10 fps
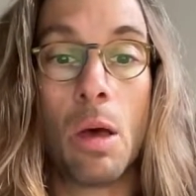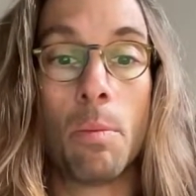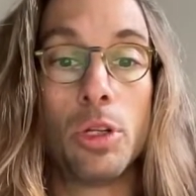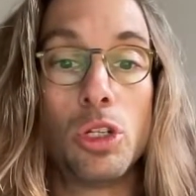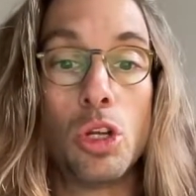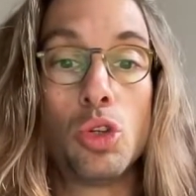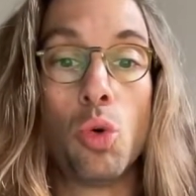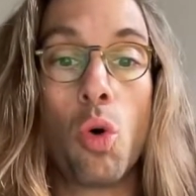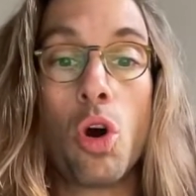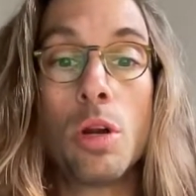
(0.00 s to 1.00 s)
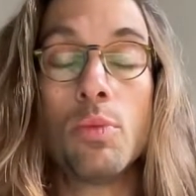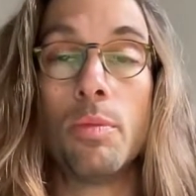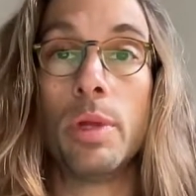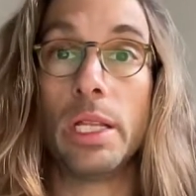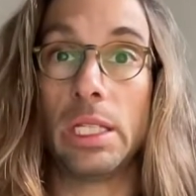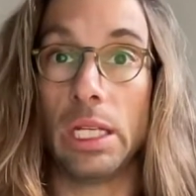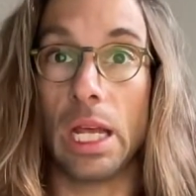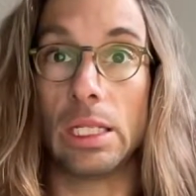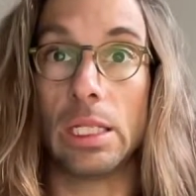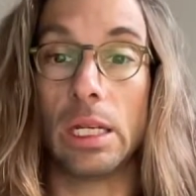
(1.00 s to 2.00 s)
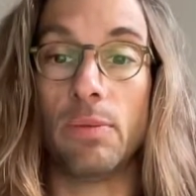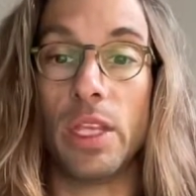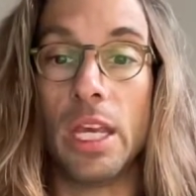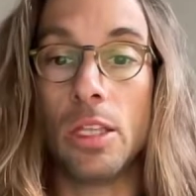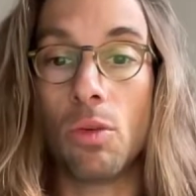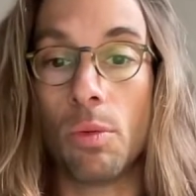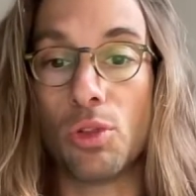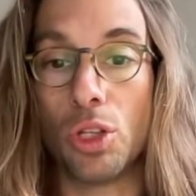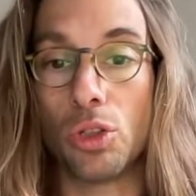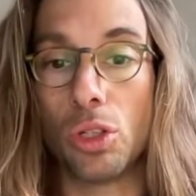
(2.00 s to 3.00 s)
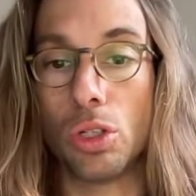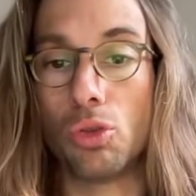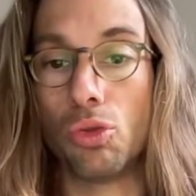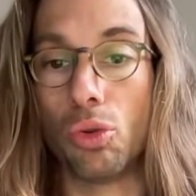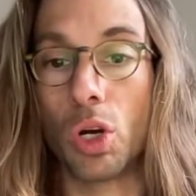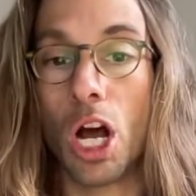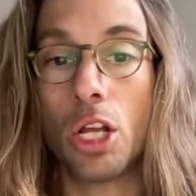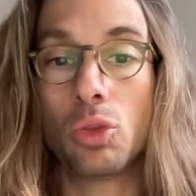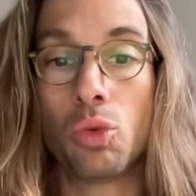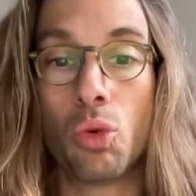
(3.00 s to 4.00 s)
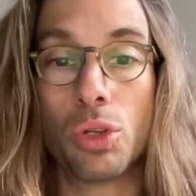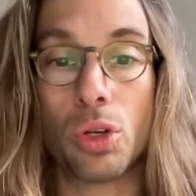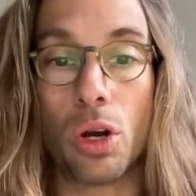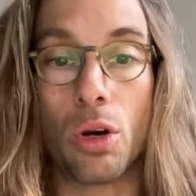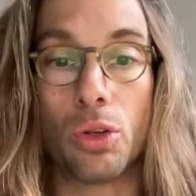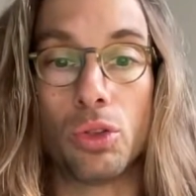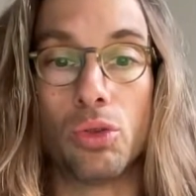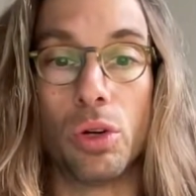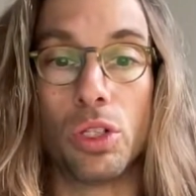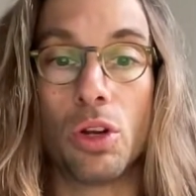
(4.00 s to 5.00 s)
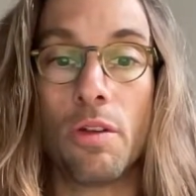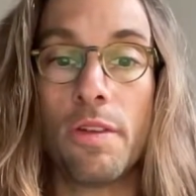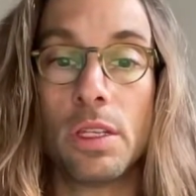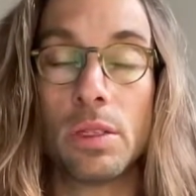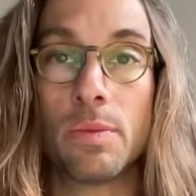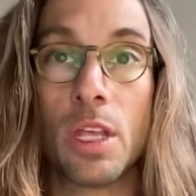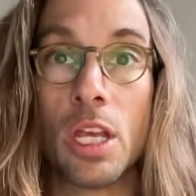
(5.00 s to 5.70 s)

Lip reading: but the joint probability density, either represented through contours or through a surface,